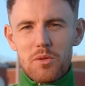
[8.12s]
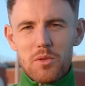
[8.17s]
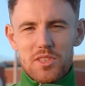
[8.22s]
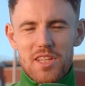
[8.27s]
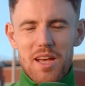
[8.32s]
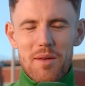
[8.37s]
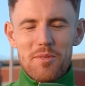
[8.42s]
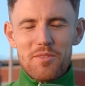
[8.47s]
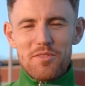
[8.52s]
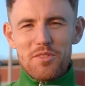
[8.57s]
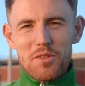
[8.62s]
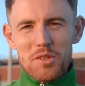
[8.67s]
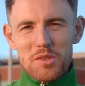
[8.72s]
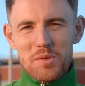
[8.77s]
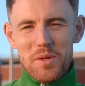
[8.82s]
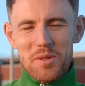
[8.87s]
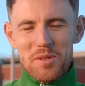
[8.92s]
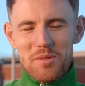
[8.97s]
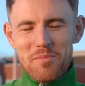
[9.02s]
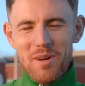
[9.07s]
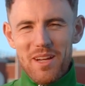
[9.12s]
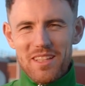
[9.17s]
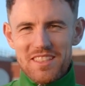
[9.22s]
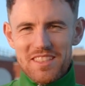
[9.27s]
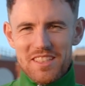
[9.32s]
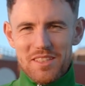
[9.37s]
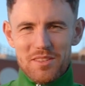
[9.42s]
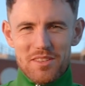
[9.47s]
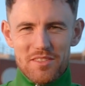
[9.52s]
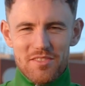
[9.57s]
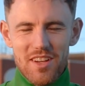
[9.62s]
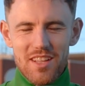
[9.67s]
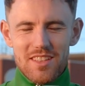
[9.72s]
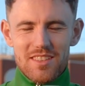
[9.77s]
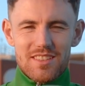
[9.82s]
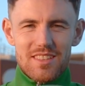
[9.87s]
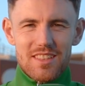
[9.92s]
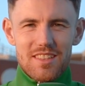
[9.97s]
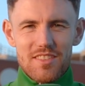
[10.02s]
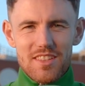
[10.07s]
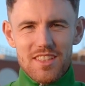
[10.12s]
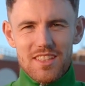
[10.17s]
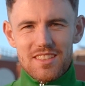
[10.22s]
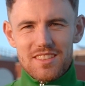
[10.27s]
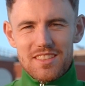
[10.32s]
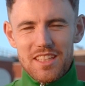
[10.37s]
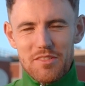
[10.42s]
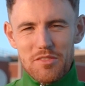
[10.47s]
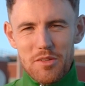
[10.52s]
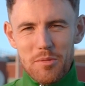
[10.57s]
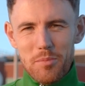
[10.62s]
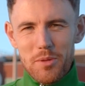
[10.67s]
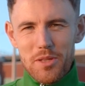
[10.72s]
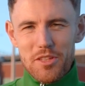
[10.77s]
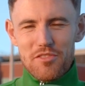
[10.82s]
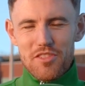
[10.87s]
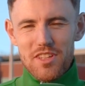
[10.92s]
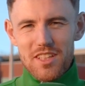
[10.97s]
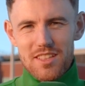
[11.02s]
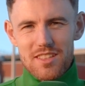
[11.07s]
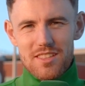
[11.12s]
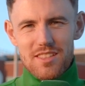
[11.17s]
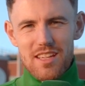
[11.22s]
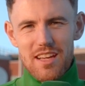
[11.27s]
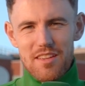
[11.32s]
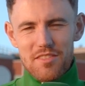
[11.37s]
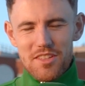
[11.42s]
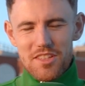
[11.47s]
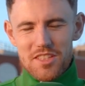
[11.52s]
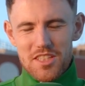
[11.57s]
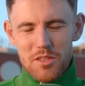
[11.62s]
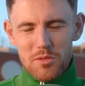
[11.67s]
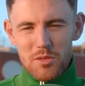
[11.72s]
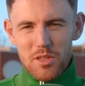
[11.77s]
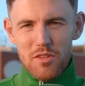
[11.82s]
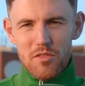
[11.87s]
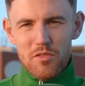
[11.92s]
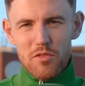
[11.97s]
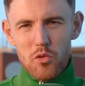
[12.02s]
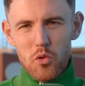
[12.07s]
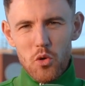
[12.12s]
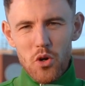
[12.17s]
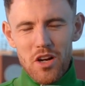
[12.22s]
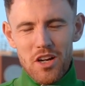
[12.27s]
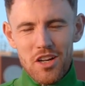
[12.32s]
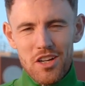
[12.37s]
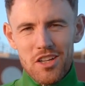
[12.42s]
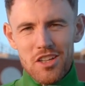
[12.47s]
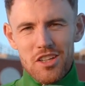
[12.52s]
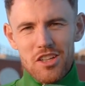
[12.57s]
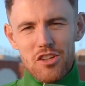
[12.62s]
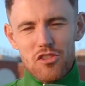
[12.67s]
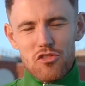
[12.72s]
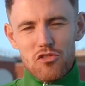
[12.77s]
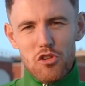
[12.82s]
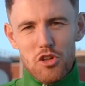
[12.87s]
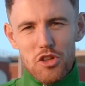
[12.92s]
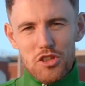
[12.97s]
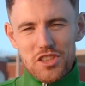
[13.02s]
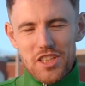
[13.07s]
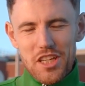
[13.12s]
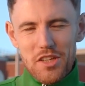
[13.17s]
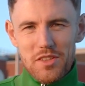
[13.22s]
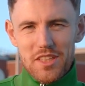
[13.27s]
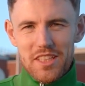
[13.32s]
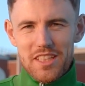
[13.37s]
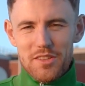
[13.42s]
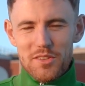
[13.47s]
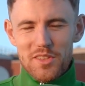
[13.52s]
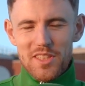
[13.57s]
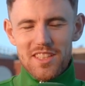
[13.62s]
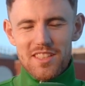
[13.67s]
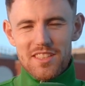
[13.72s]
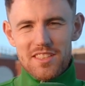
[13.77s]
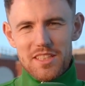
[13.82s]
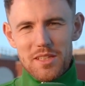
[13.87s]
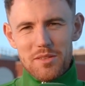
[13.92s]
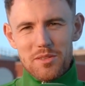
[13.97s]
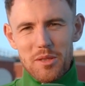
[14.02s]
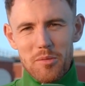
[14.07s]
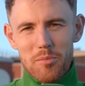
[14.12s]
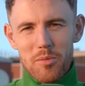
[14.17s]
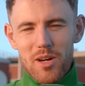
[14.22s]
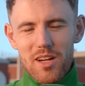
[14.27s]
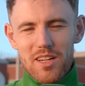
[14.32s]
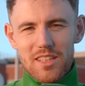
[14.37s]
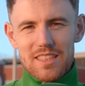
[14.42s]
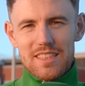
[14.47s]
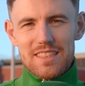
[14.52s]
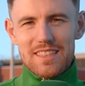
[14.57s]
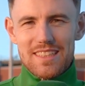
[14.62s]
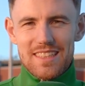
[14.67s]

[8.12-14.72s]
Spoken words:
What's happening, folks? Welcome back to Celtic Fans TV. It's time for player ratings after Celtic 4, Voss County 0 here at Celtic Park.